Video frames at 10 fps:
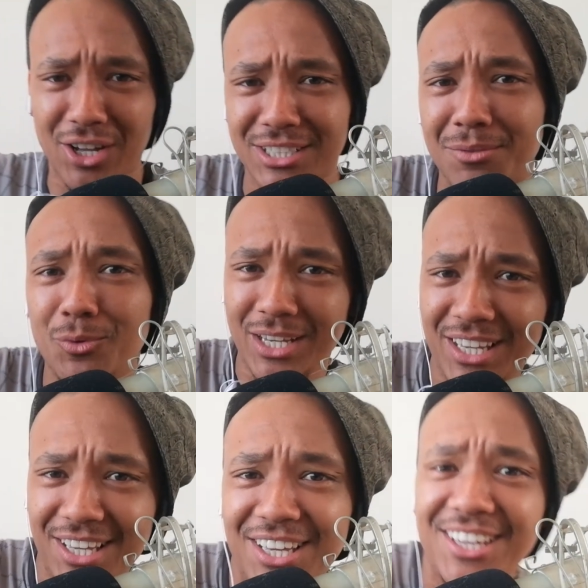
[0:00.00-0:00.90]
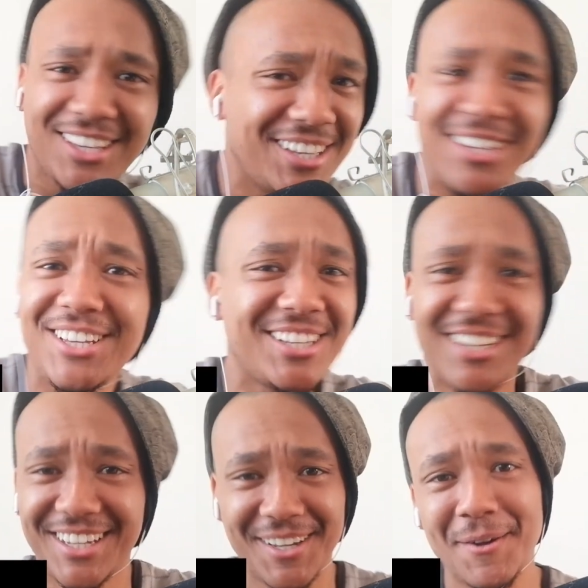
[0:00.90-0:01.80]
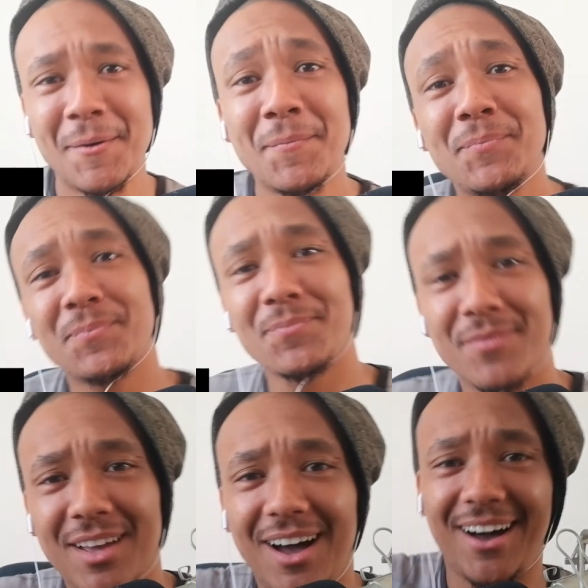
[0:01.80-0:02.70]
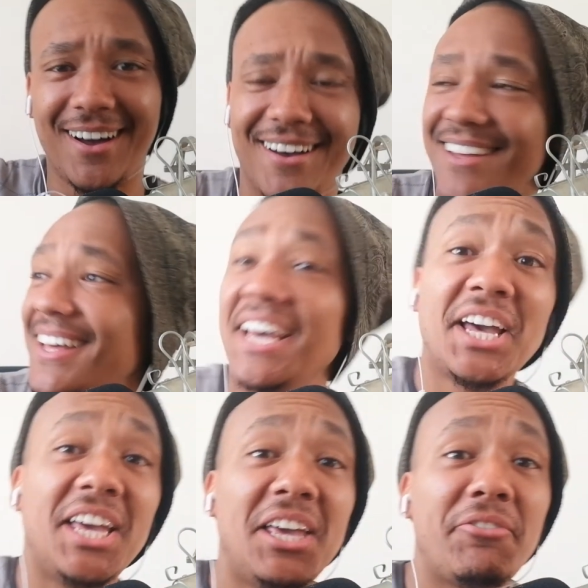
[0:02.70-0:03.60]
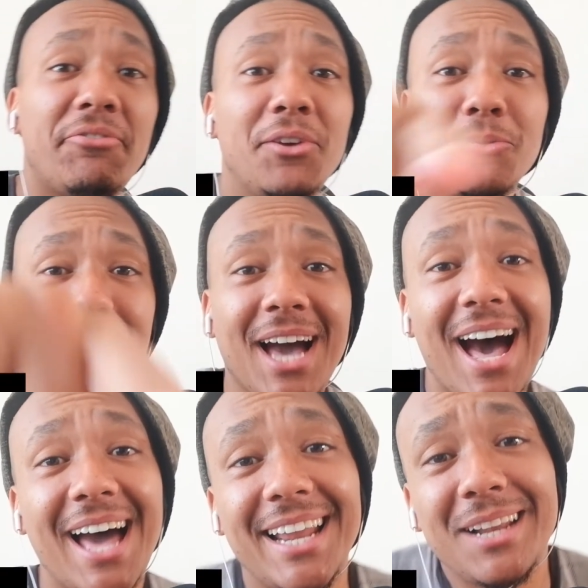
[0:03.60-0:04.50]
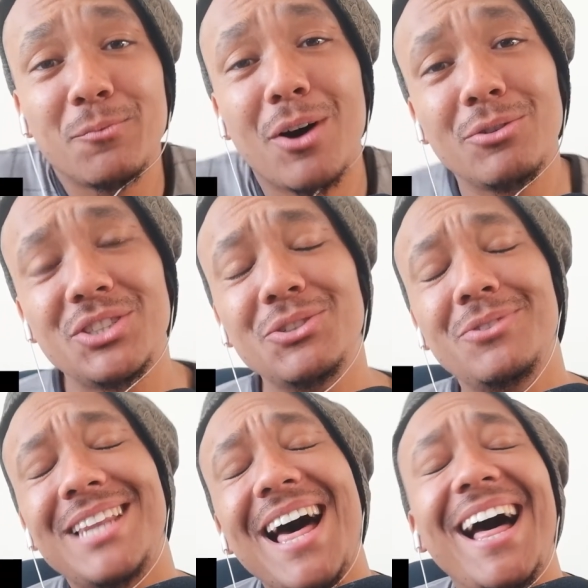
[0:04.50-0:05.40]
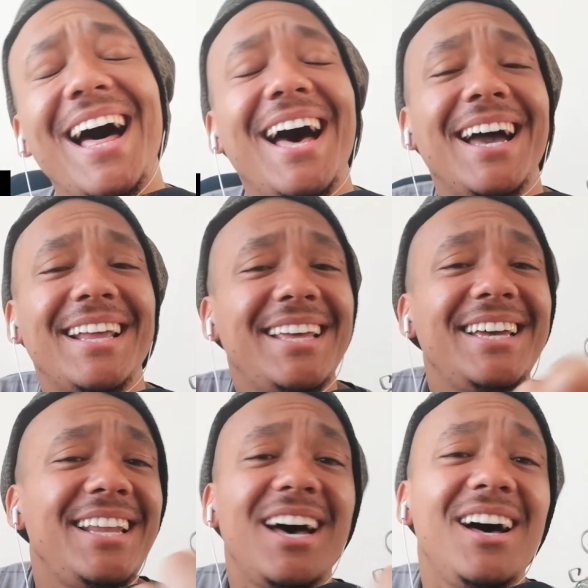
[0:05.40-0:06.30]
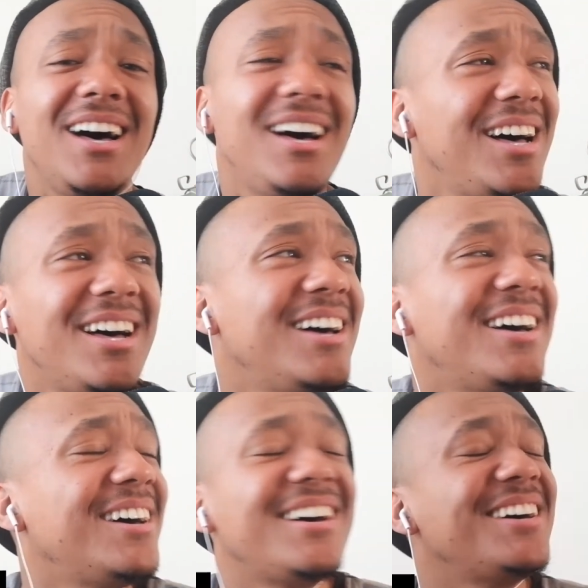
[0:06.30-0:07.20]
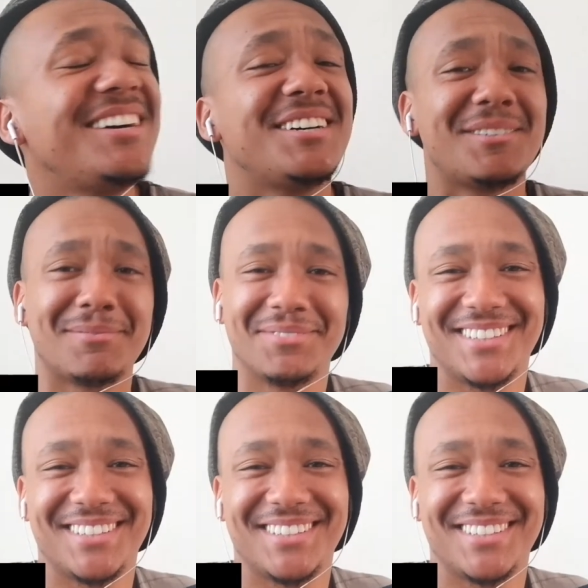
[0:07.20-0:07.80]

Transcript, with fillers: on some weed. Ah. Uh, if you got it, won't you light it up?